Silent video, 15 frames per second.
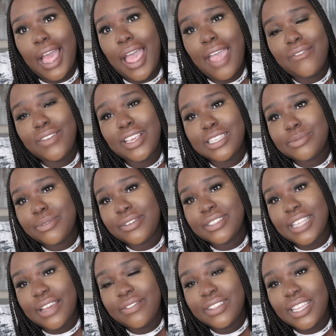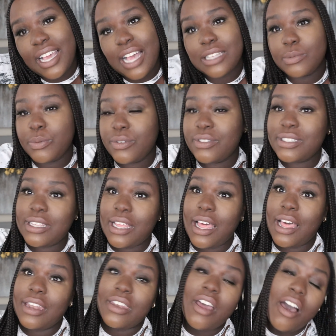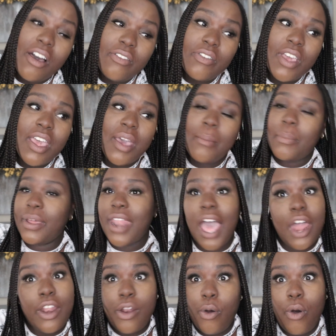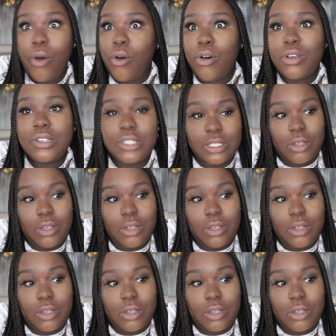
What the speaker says: I haven't experienced everything. I experienced enough, but not at all.